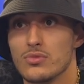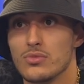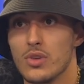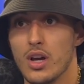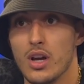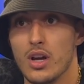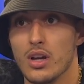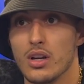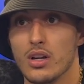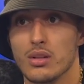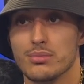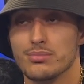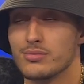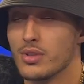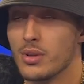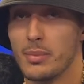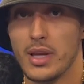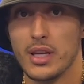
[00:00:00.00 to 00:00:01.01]

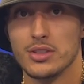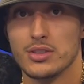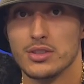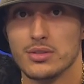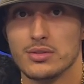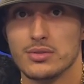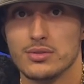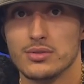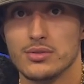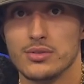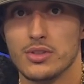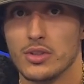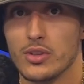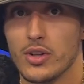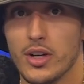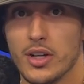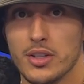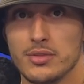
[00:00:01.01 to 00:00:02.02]
It's amazing. I
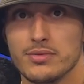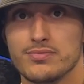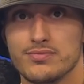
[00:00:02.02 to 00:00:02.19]
feel great.